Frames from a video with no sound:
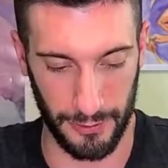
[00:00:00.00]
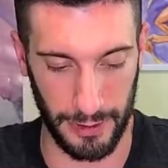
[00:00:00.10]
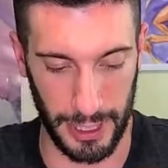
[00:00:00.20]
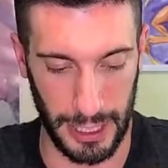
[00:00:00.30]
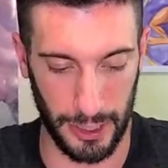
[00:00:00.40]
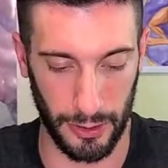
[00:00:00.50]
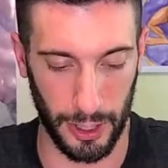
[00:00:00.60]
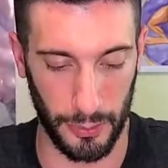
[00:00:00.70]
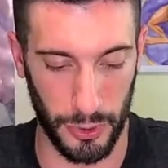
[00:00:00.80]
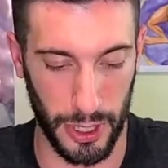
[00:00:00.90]
Right now,
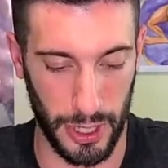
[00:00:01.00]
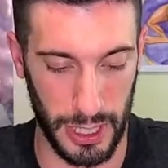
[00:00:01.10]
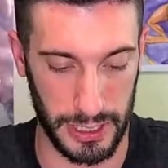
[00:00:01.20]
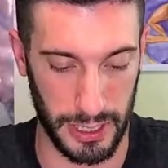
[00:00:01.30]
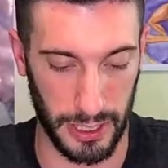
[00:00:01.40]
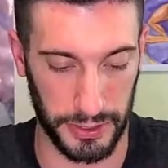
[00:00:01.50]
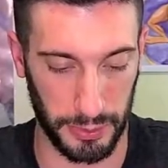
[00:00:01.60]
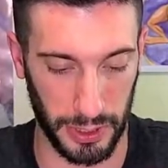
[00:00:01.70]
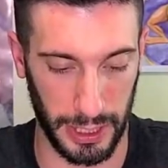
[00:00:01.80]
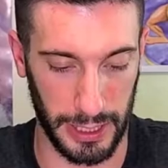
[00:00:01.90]
Umbreon has got the
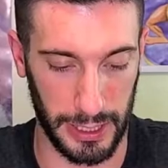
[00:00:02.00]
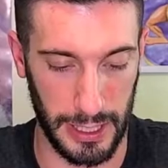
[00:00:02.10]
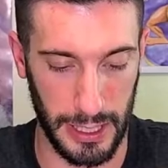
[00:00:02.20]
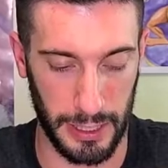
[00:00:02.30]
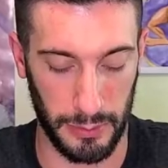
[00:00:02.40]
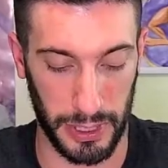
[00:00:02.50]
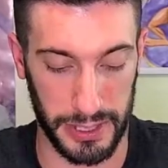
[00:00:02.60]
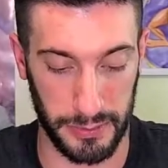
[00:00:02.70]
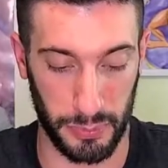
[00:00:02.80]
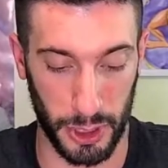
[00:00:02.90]
plate. Play
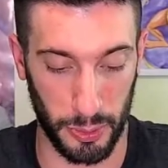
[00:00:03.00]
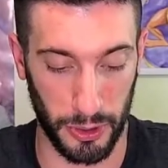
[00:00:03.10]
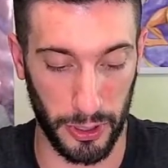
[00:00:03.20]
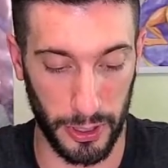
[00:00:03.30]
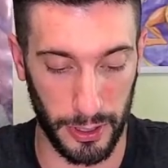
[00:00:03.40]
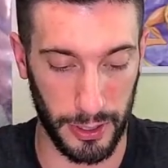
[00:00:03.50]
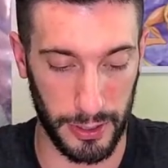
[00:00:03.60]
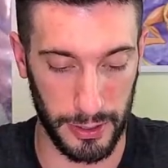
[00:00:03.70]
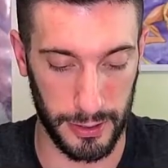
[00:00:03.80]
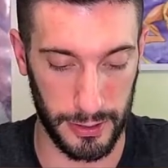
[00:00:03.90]
some beer pong.
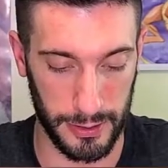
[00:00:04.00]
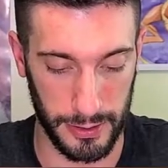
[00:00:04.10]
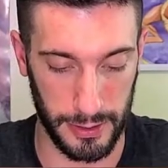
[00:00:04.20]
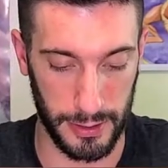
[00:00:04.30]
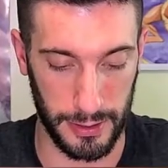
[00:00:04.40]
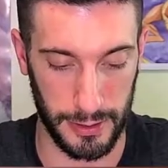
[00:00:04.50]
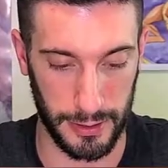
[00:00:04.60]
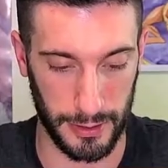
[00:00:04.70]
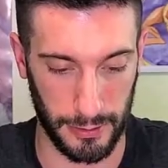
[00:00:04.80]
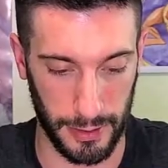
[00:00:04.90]

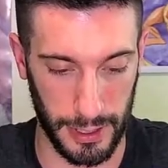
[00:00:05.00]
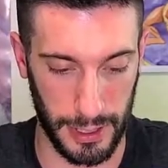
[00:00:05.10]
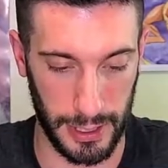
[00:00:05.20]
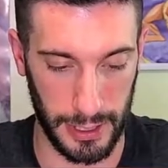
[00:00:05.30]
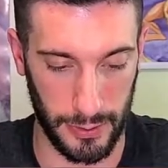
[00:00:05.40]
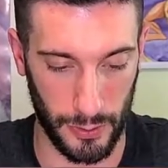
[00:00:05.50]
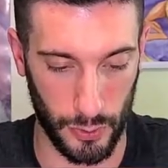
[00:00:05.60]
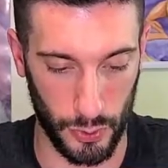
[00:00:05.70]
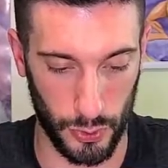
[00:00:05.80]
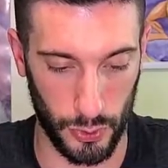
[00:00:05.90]
All right,
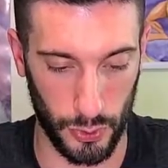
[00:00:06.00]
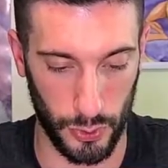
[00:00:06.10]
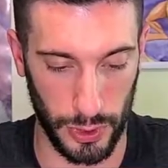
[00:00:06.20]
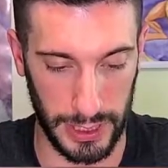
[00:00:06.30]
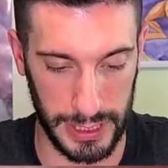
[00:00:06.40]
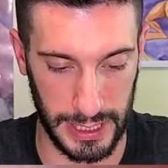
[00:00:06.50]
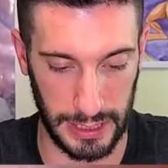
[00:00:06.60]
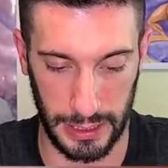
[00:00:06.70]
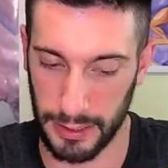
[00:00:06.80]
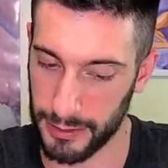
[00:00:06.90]
ooh, I see
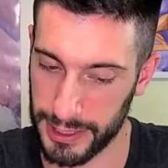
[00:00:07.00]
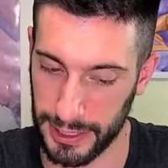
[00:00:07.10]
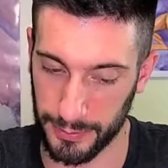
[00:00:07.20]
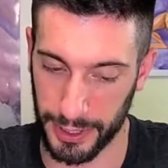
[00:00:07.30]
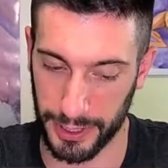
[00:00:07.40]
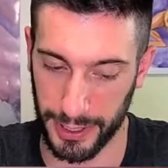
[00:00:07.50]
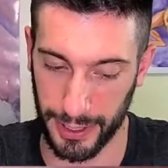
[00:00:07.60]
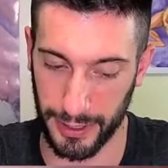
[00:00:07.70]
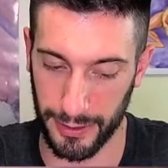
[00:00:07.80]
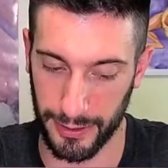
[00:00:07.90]
a little something
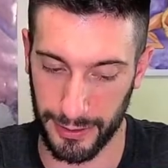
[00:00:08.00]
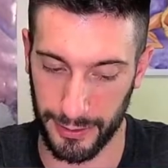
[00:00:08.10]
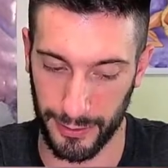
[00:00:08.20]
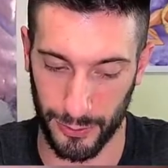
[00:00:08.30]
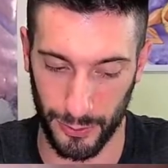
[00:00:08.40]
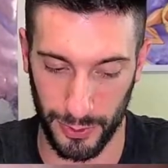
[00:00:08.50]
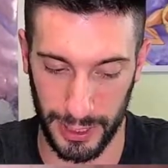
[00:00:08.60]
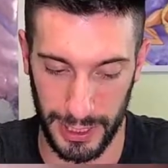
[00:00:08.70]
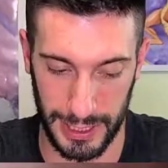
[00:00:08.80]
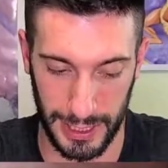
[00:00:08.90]
there.
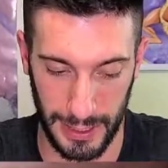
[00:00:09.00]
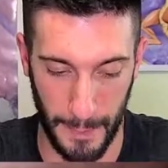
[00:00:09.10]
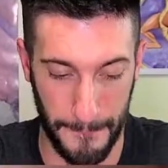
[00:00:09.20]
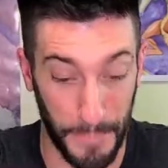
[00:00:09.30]
What is it?